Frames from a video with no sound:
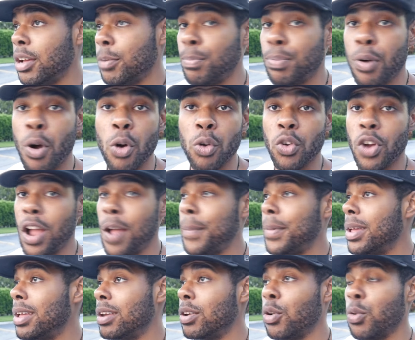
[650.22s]

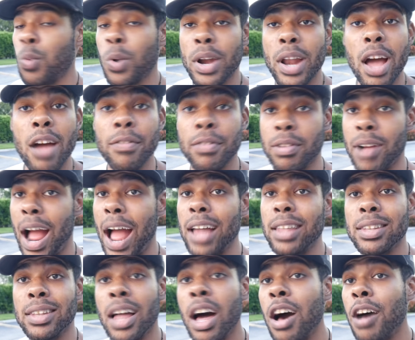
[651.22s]
programming or whatever. I
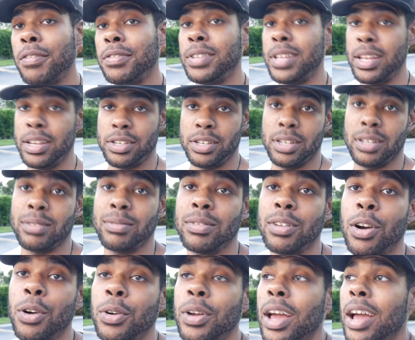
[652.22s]
love teaching,
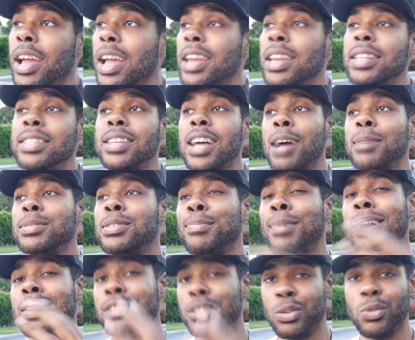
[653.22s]
okay? Anytime
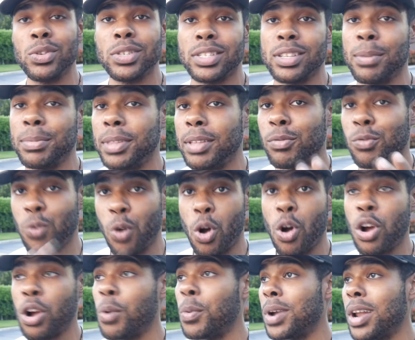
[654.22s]
somebody's doing something
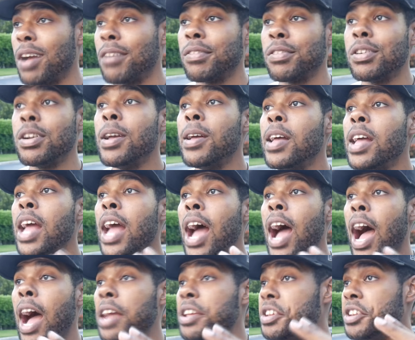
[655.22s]
wrong or whatever,
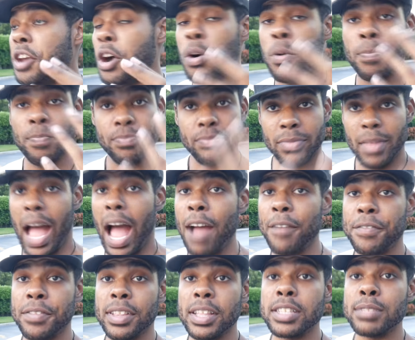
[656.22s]
you know, I
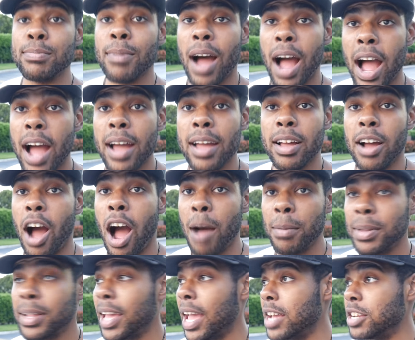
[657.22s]
feel it's my
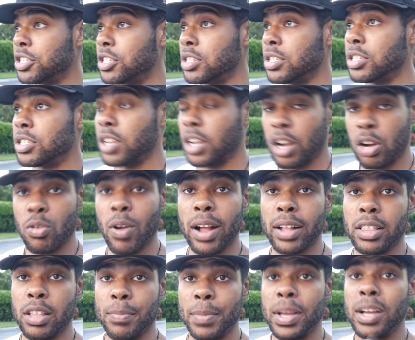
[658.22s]
obligation to
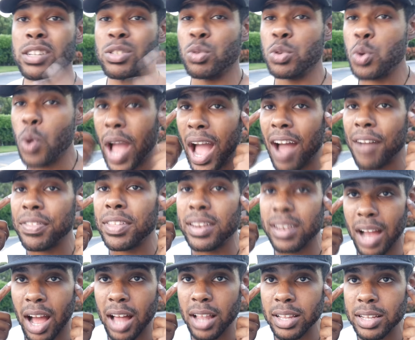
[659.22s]
correct them, because when you have the
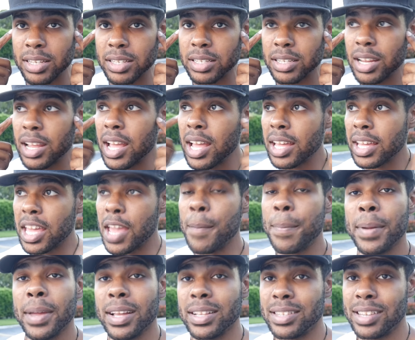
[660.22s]
knowledge,
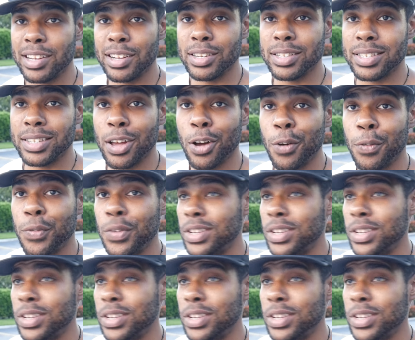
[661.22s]
keeping it to yourself